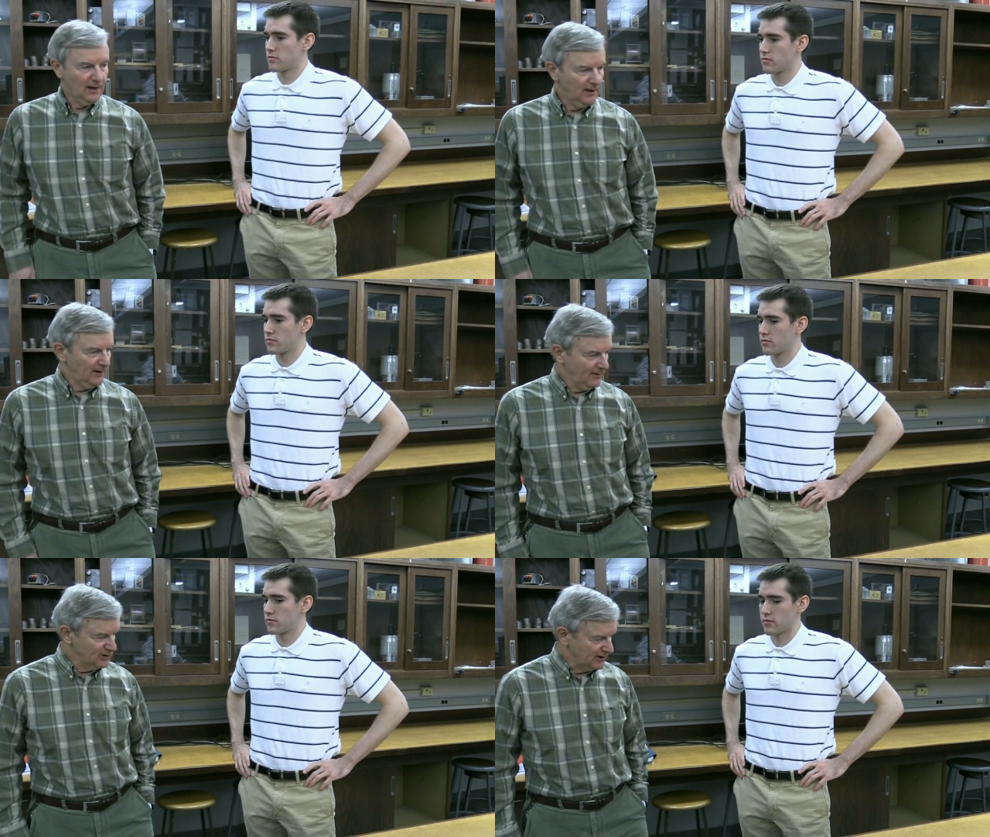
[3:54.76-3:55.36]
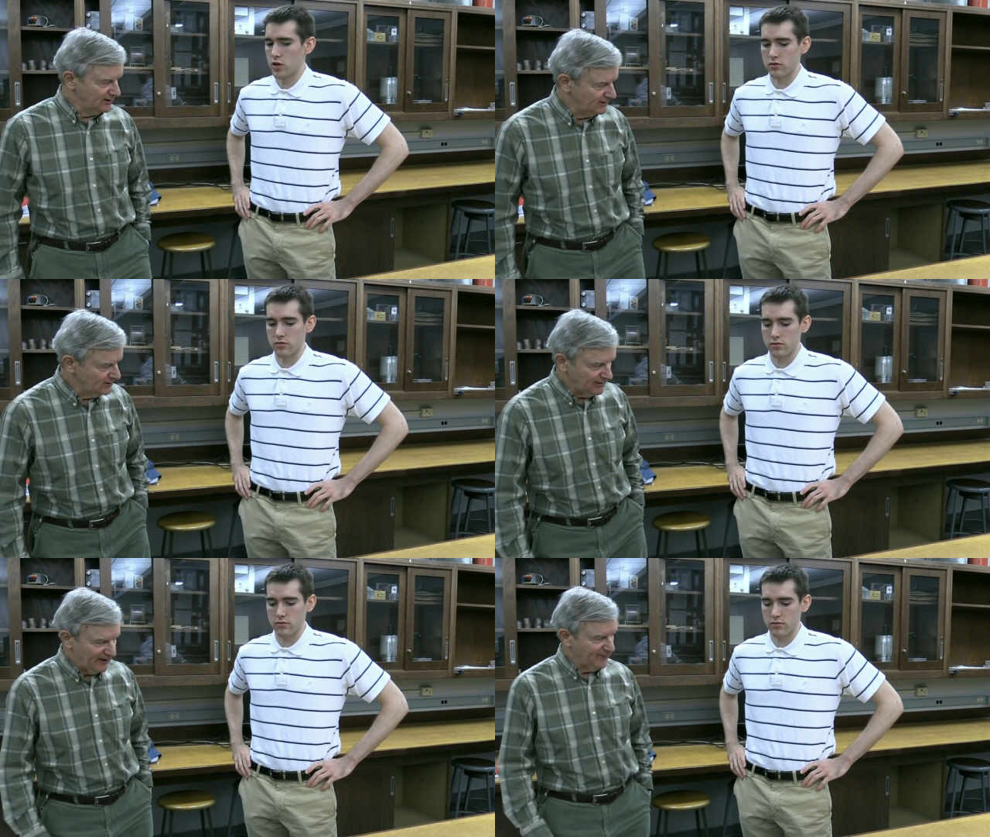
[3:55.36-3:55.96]
Speaker 1: Uh, I'm sorry, do
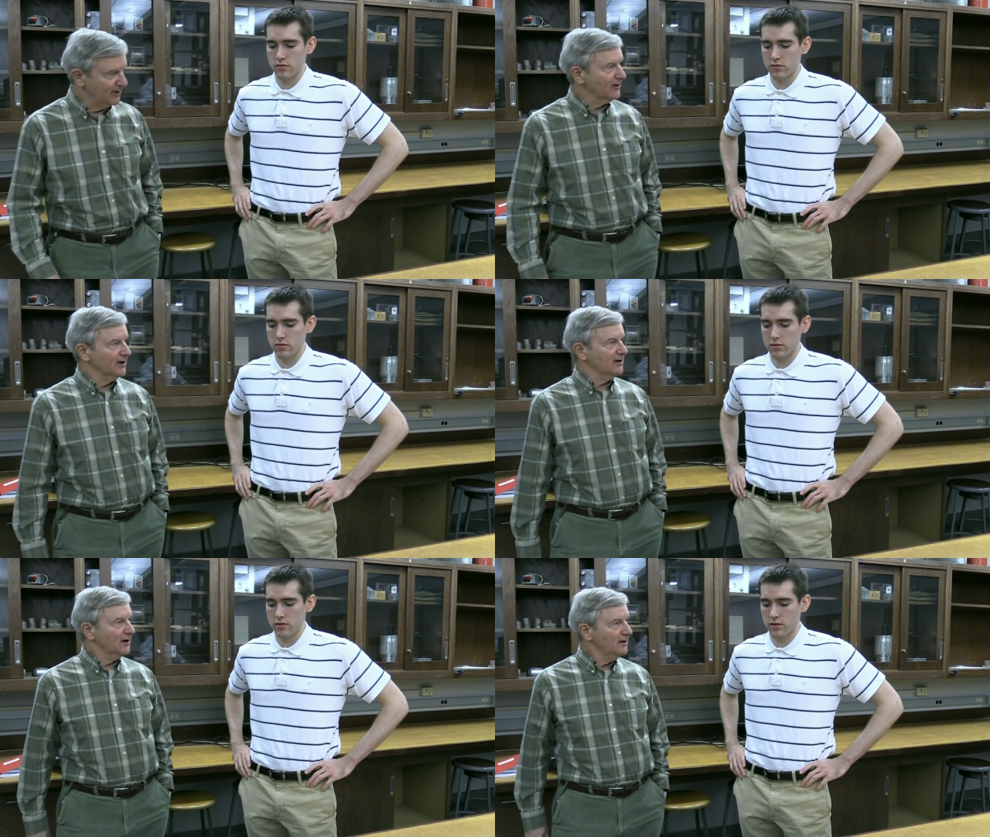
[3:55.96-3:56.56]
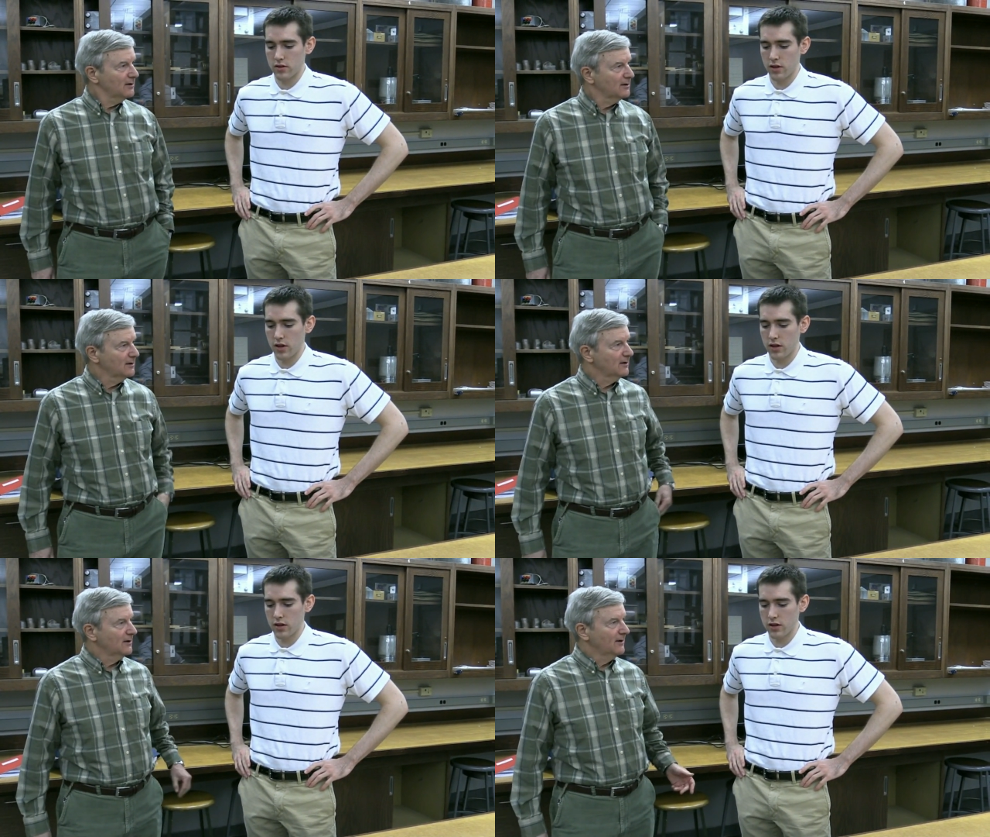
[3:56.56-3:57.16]
you, do you have my credit card?
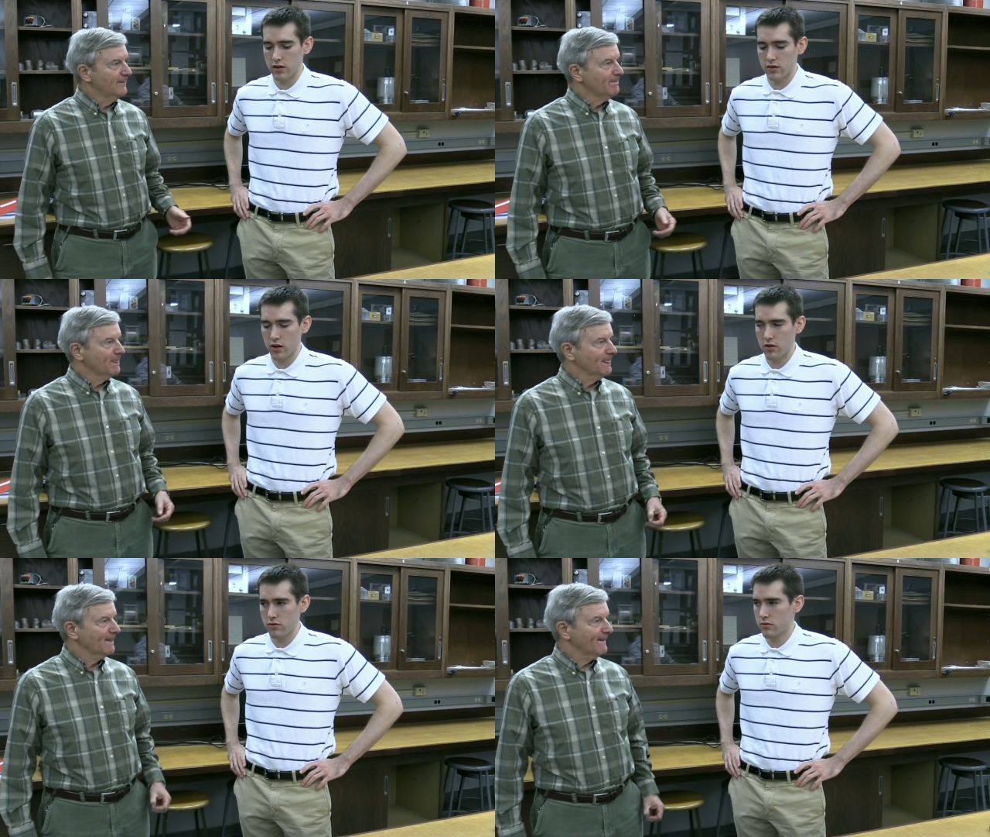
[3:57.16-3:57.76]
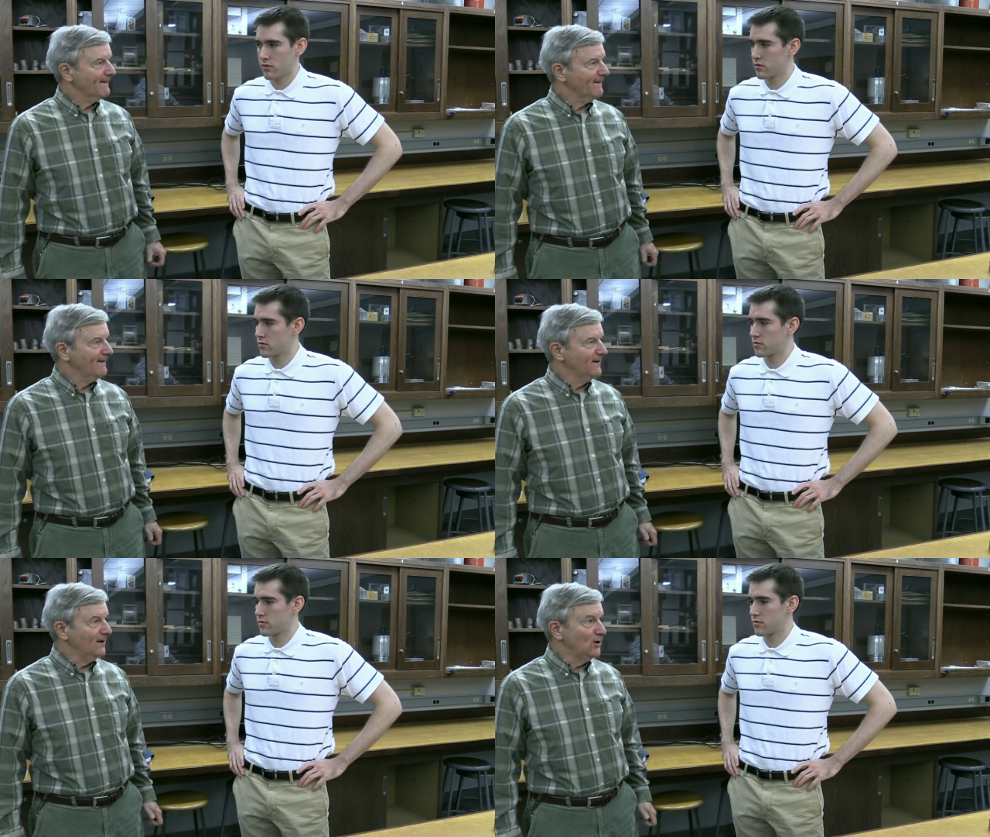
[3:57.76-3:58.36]
Uh, no.
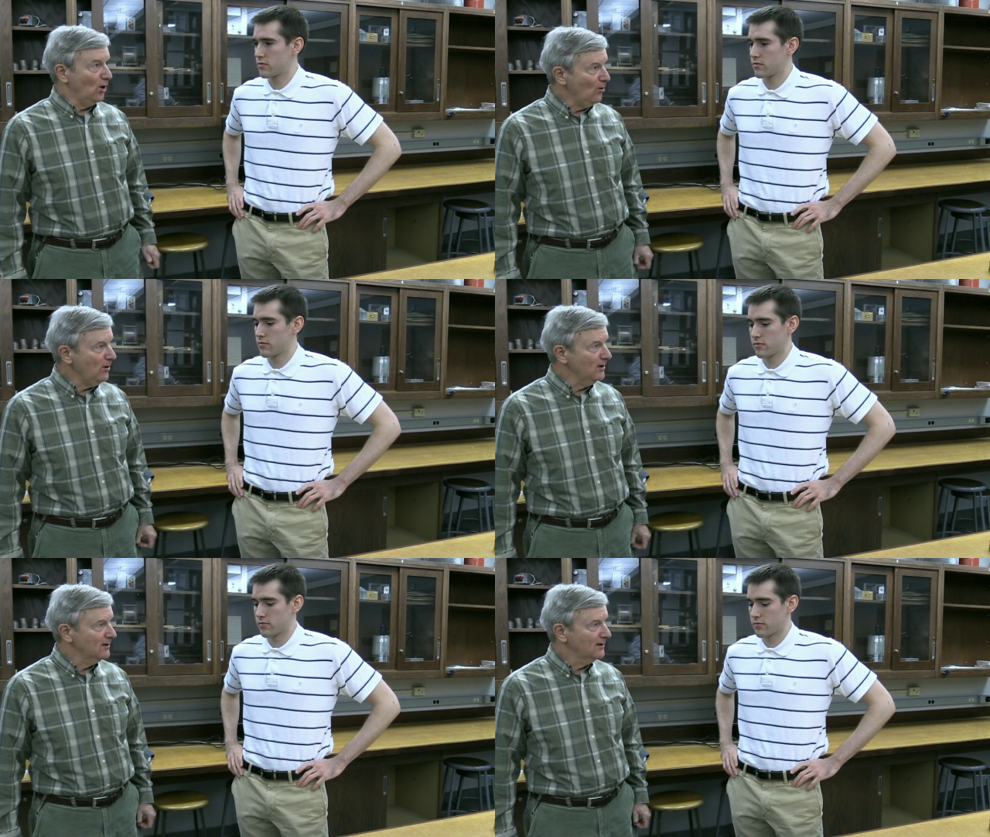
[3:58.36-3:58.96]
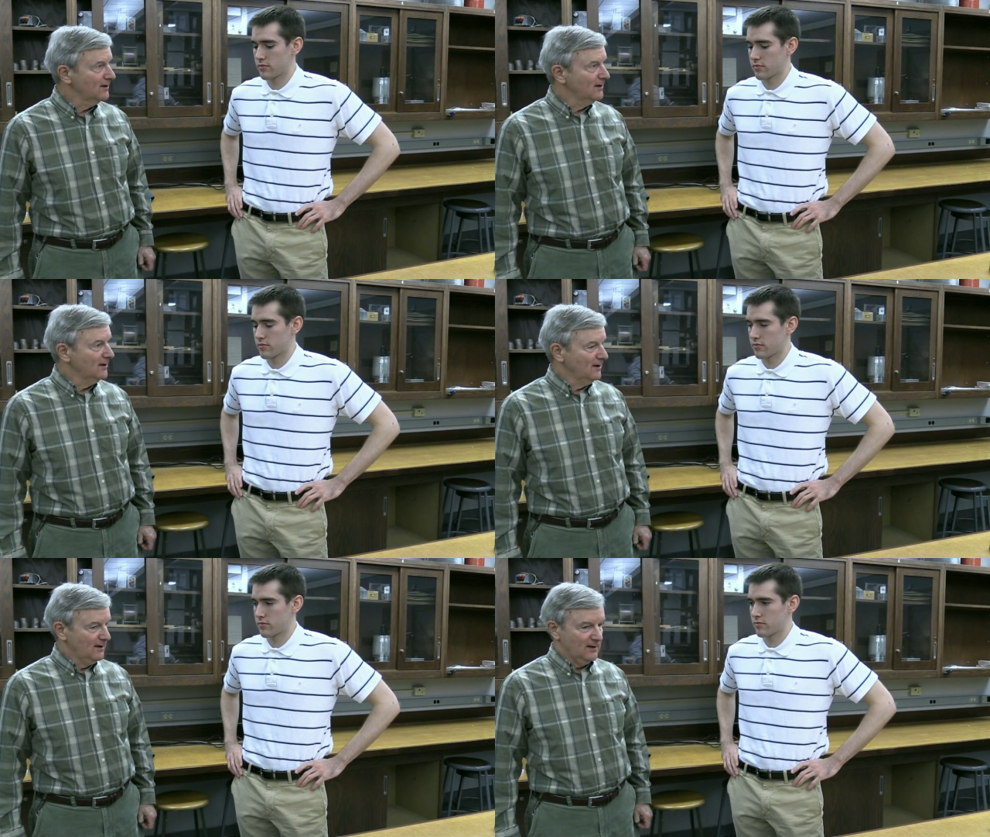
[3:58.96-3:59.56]
No?
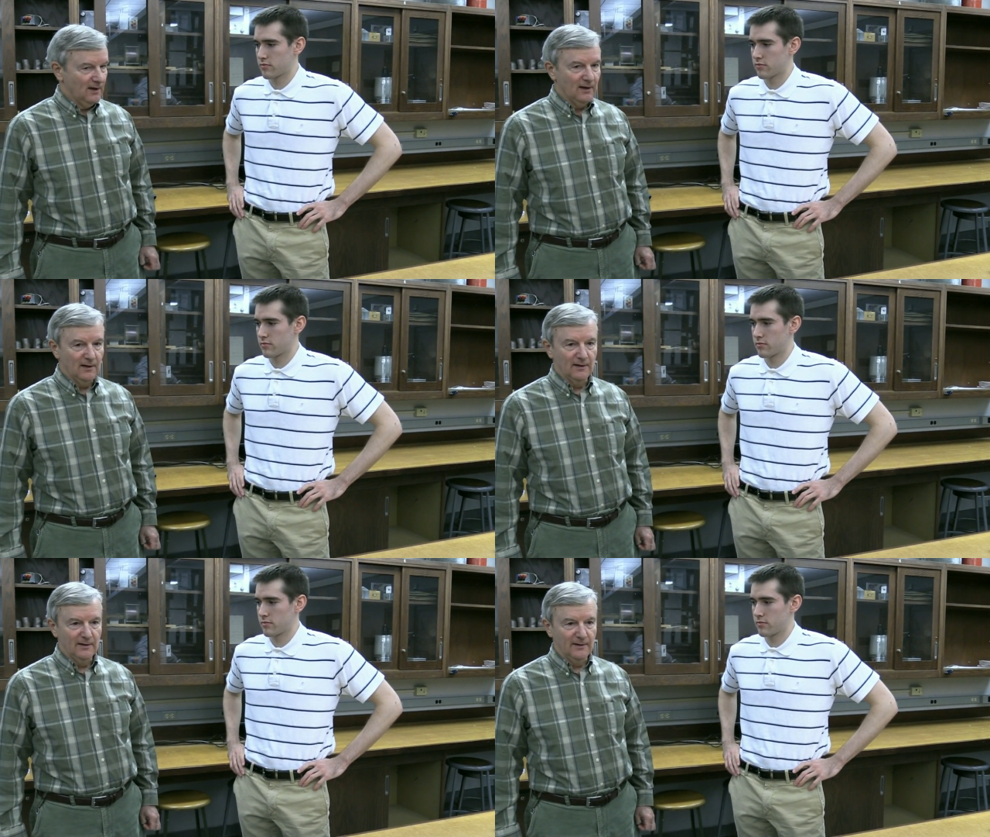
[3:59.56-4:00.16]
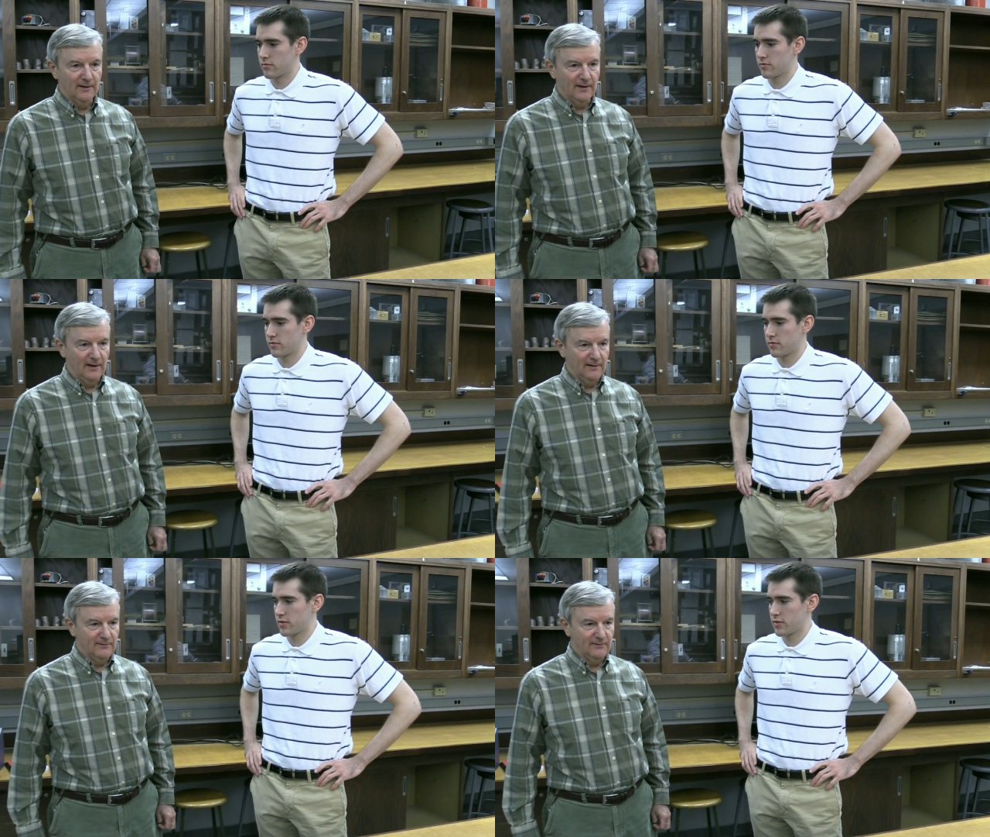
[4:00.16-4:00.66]
Uh,